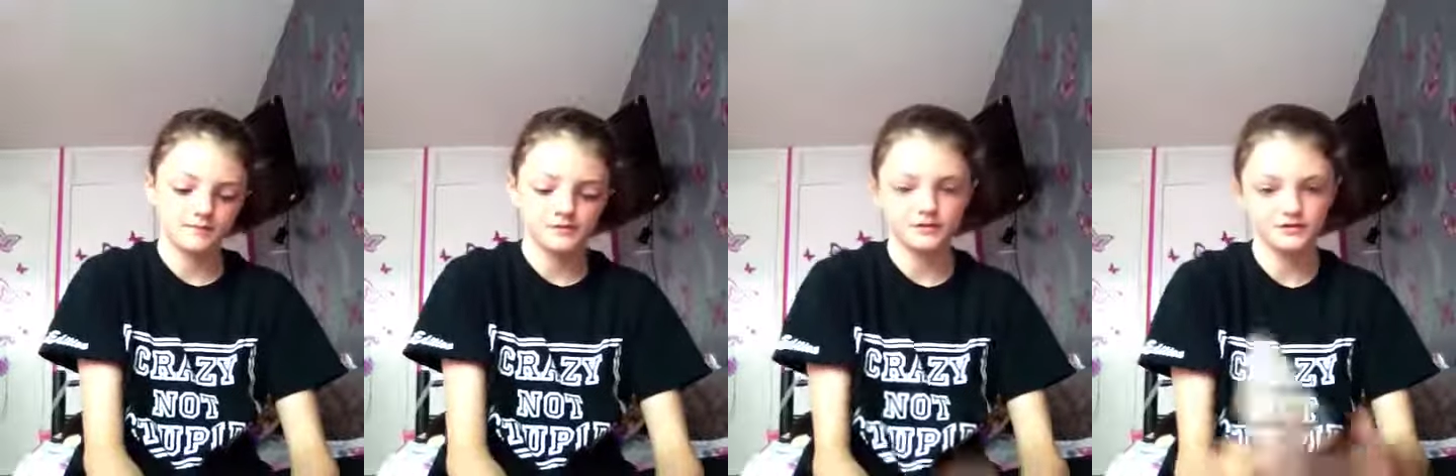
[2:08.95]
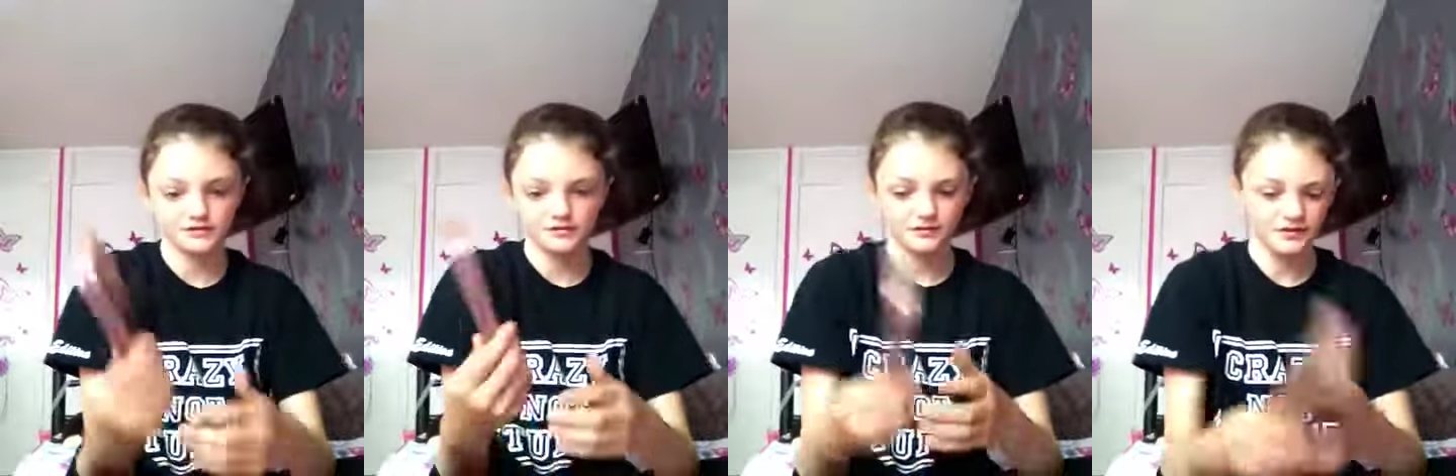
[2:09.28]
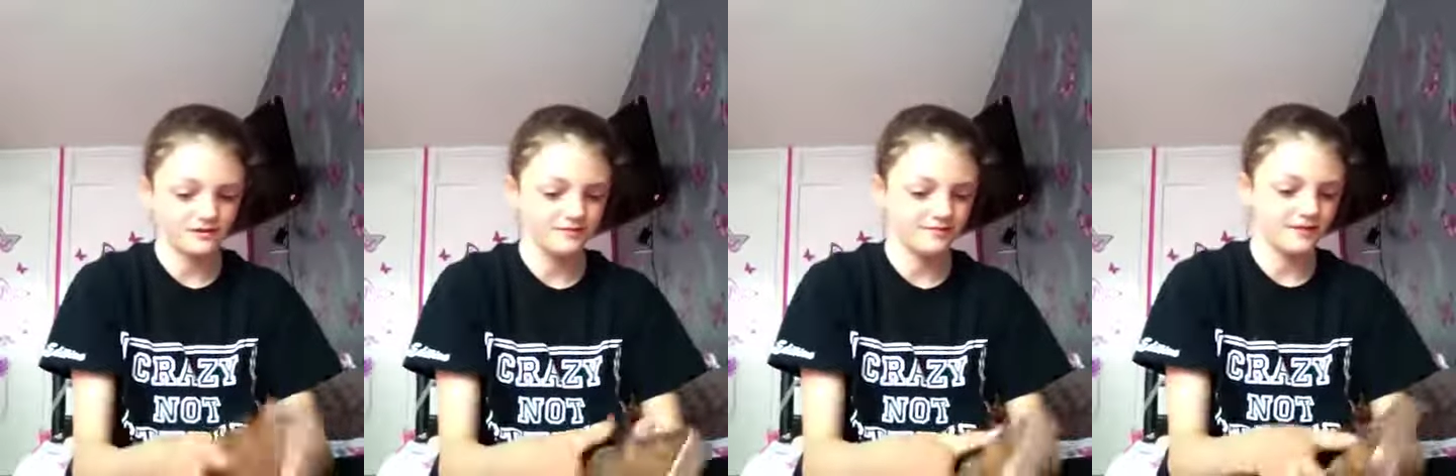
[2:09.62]
they're so
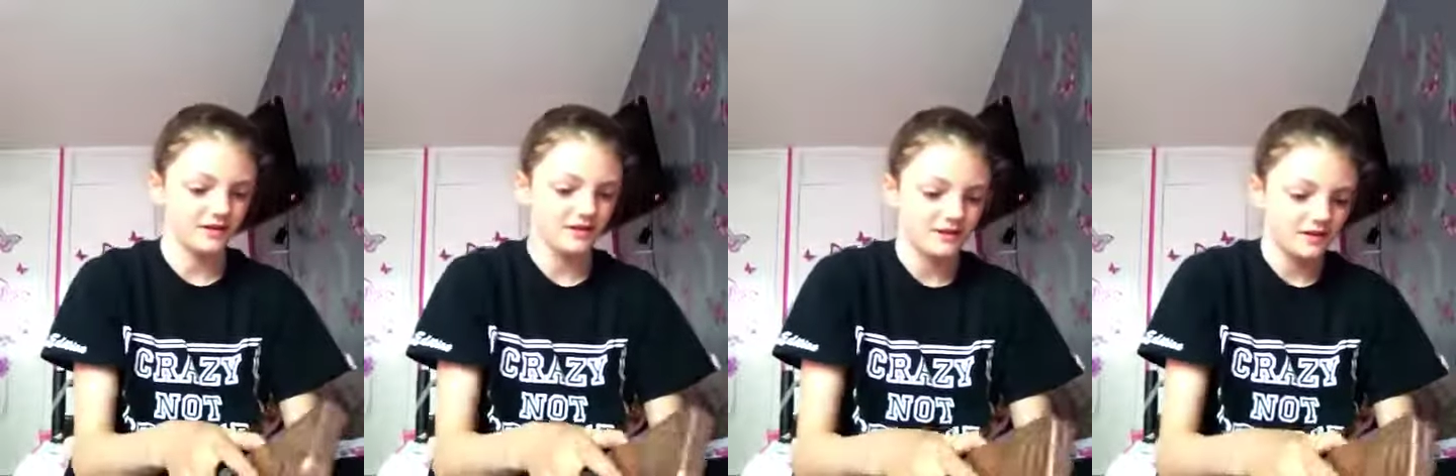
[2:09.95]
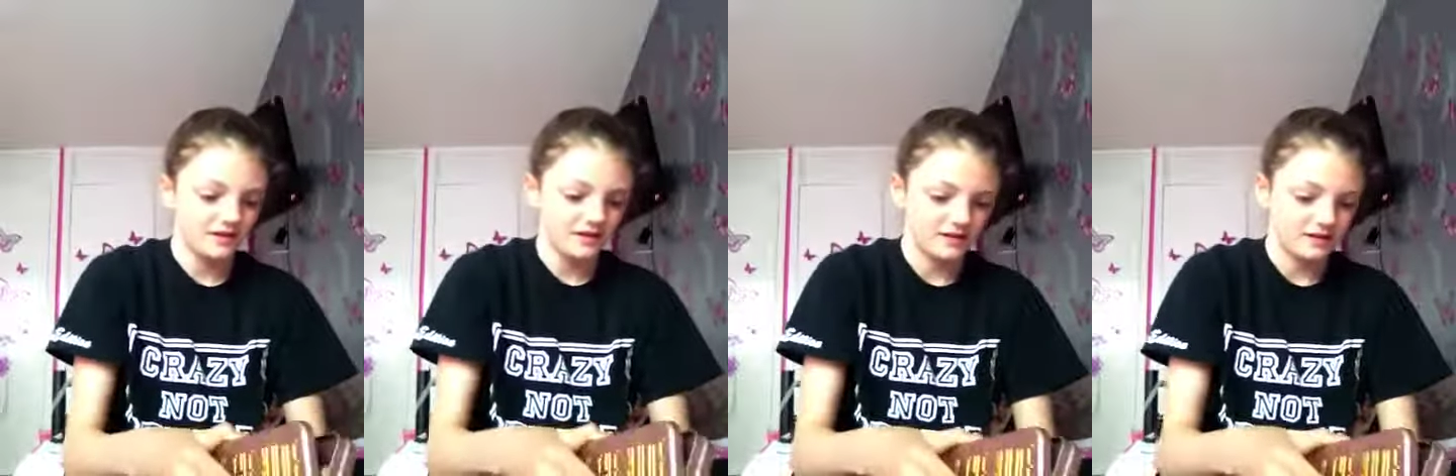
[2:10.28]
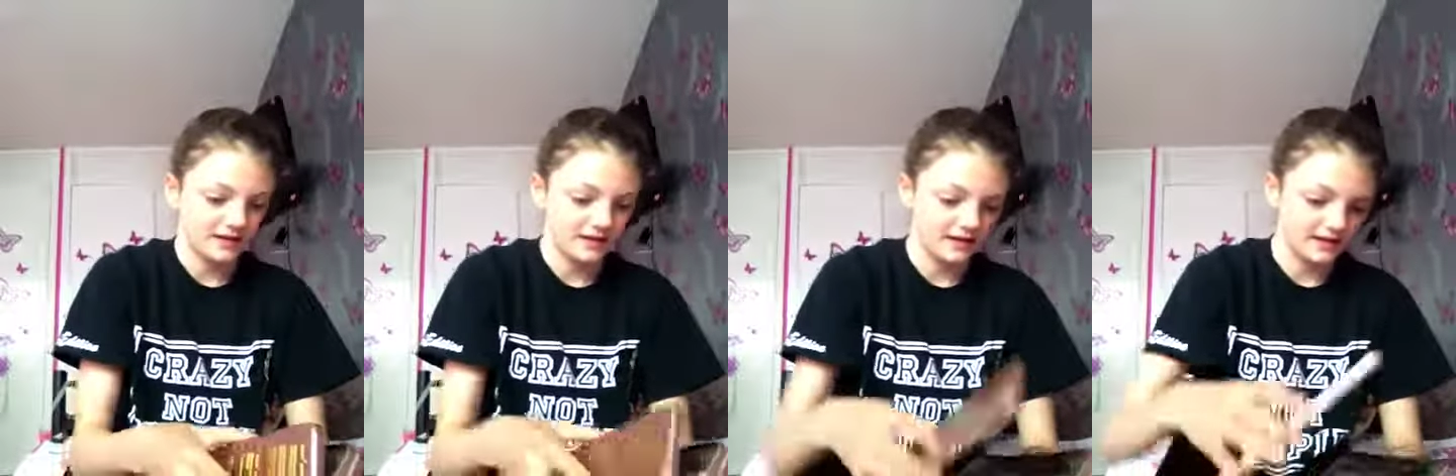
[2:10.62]
cute,
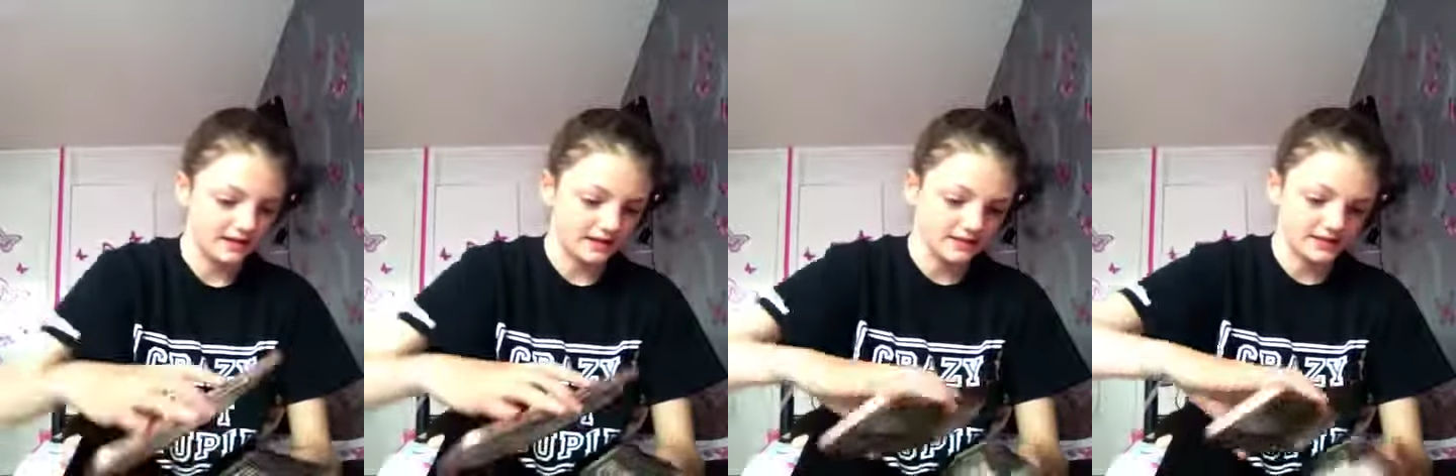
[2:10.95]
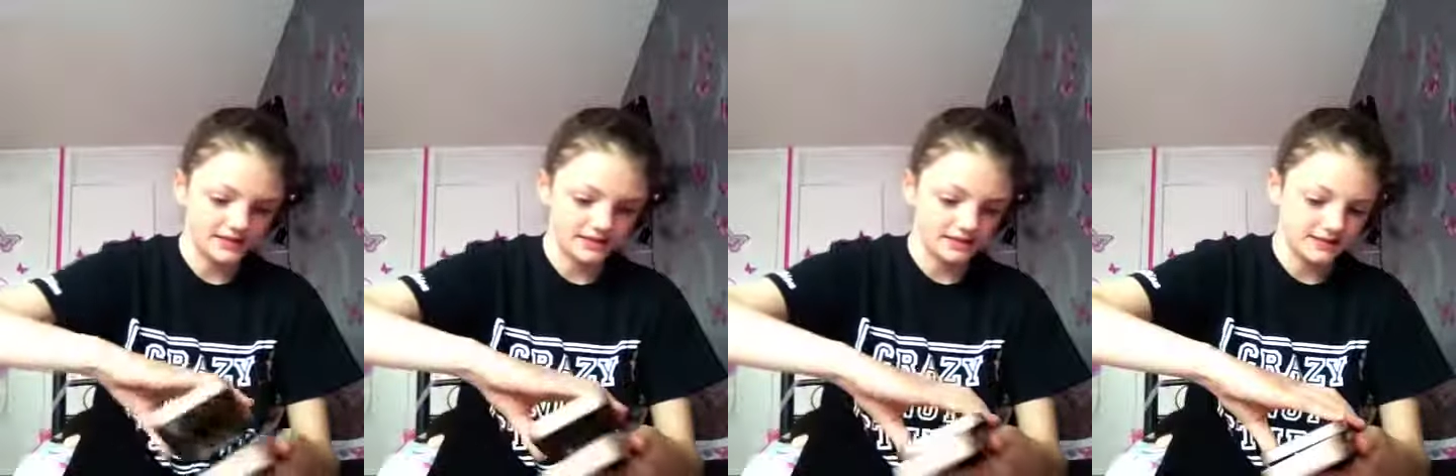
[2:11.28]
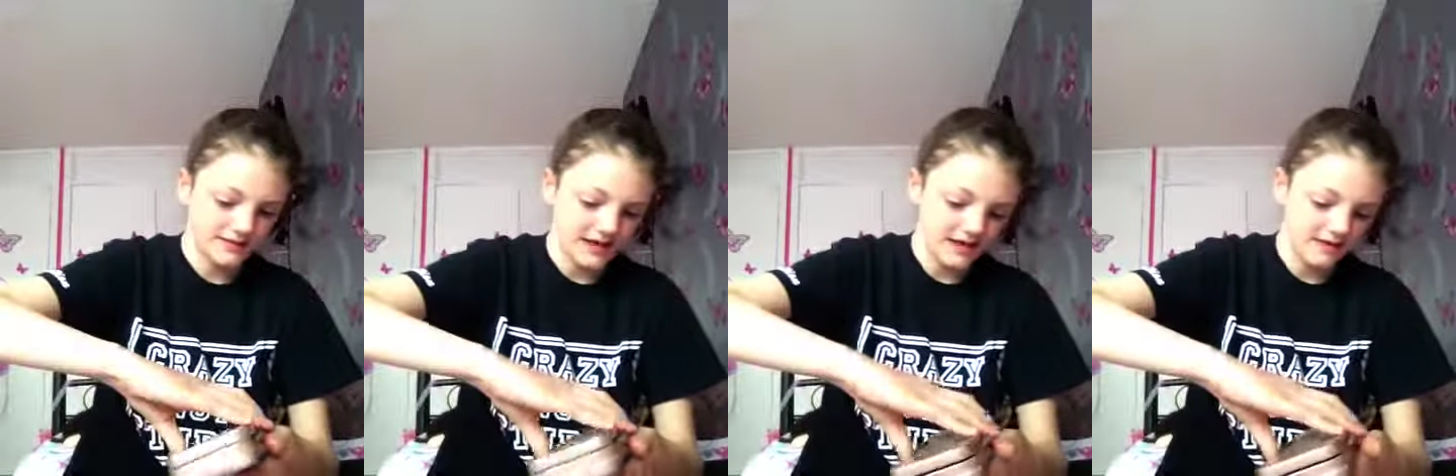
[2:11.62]
and I just
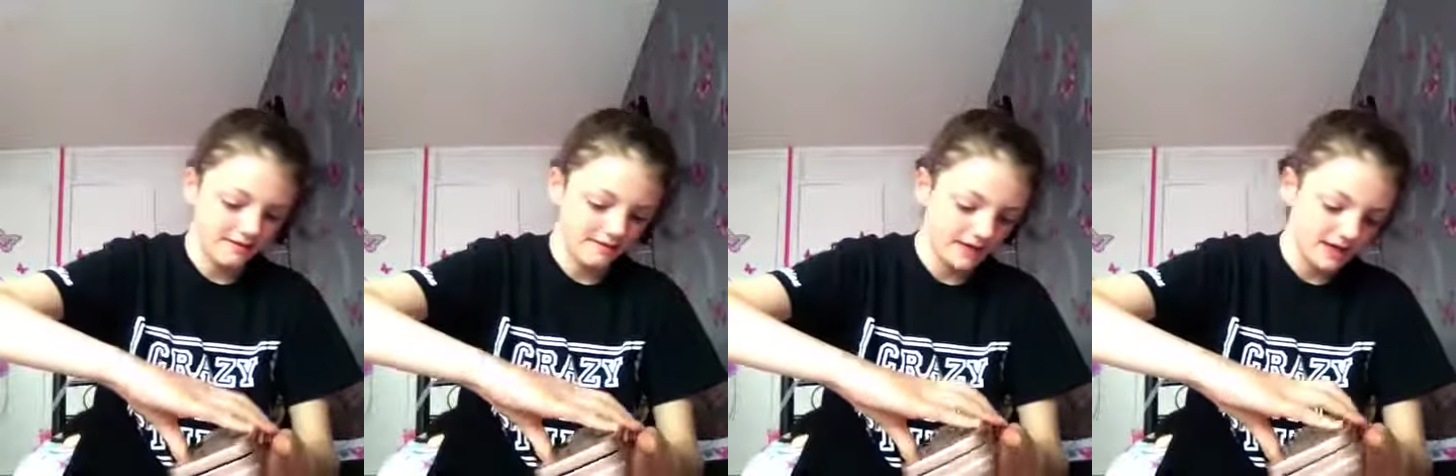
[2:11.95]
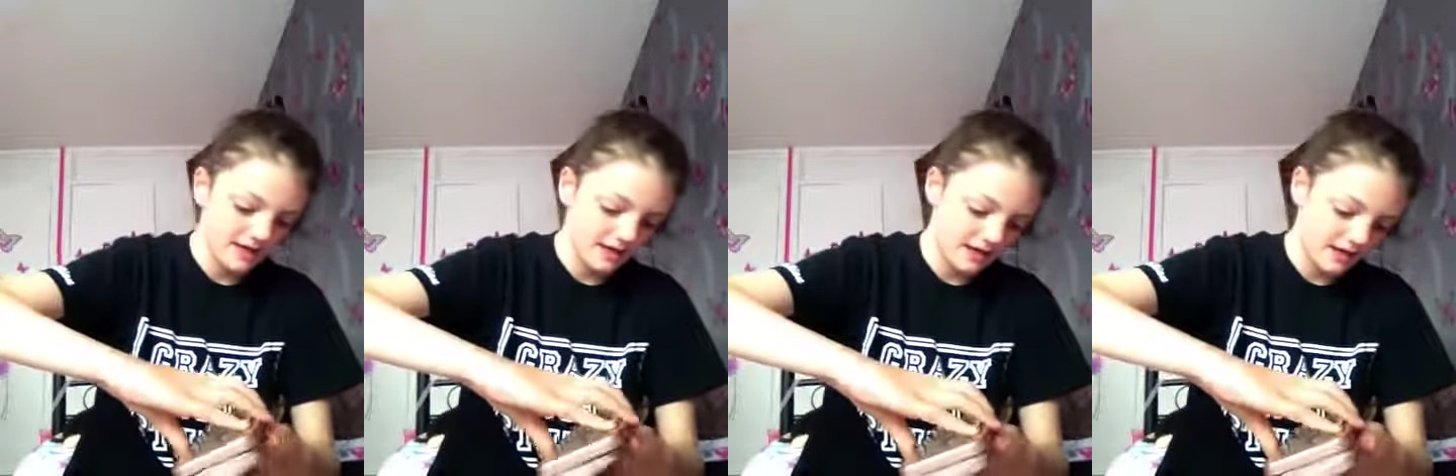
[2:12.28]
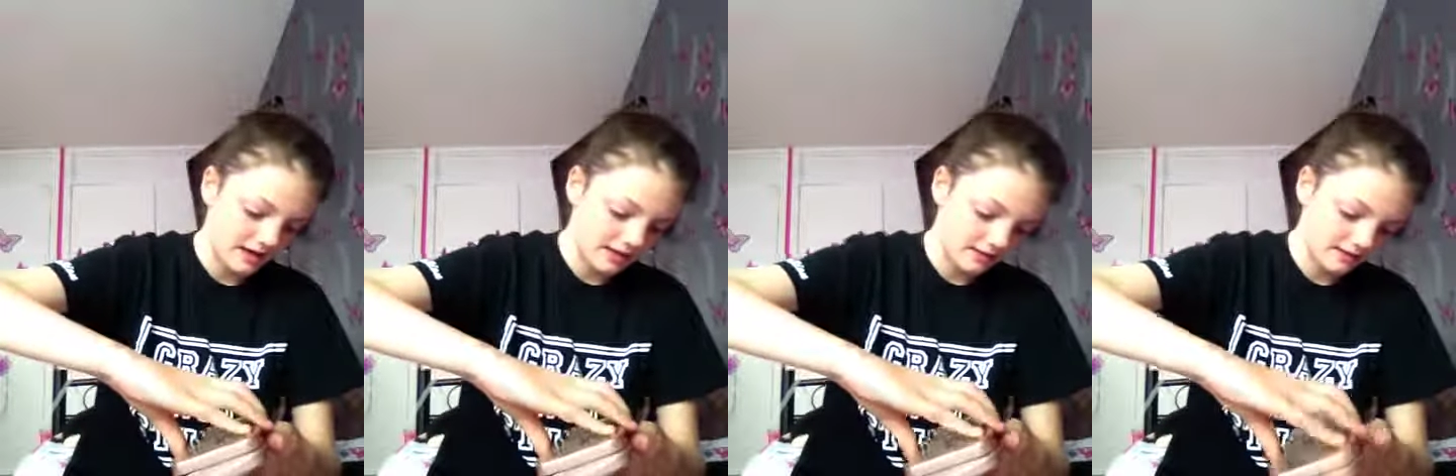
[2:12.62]
love it.